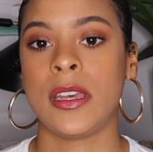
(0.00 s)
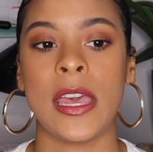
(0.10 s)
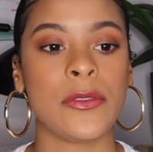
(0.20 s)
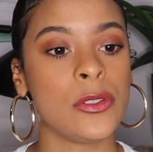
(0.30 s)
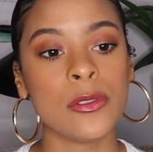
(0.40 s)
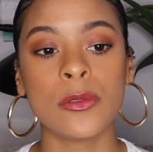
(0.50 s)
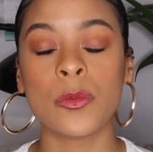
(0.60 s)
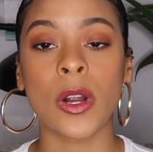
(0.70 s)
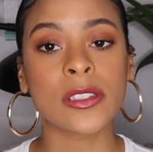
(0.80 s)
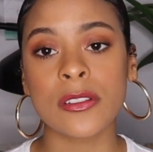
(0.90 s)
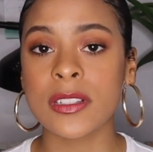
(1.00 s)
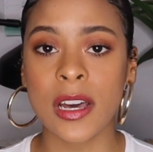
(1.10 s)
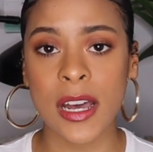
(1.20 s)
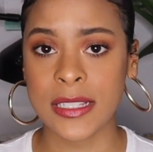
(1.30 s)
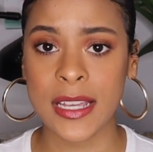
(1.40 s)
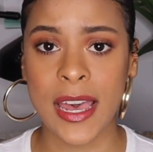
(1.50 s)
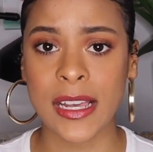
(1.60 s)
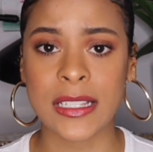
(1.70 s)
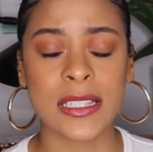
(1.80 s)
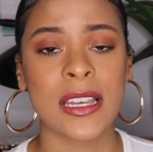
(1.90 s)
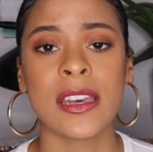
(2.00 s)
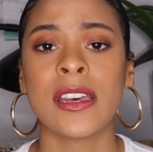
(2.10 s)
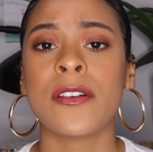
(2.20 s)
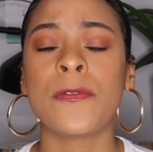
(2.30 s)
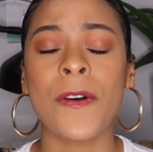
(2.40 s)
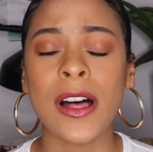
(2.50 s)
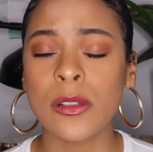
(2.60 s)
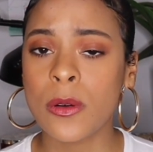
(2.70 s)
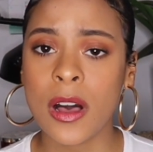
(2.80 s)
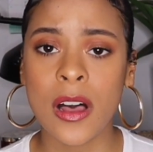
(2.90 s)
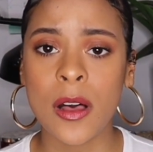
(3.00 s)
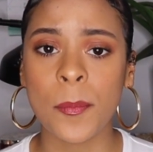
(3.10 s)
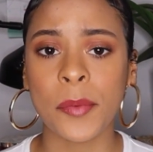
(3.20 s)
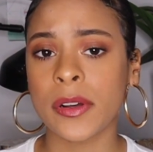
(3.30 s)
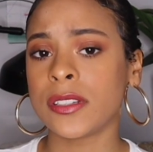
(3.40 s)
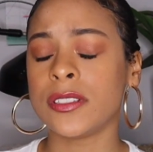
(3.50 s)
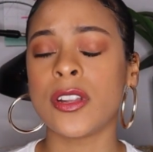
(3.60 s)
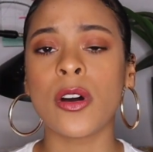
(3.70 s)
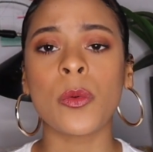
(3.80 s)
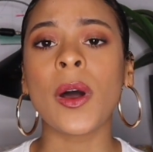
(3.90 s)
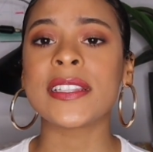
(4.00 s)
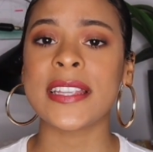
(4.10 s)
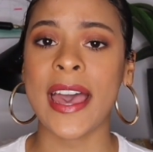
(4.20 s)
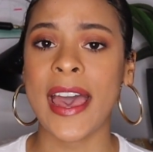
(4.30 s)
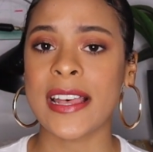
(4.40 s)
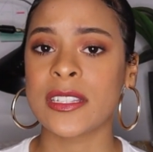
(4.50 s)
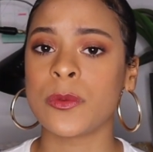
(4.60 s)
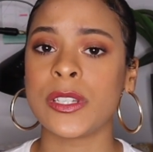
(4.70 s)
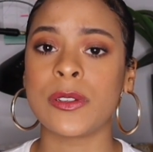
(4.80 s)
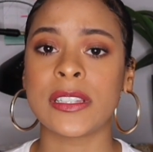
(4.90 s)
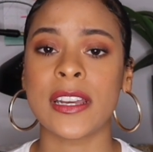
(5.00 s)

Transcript: if you work those contacts, follow up, know what to ask when you get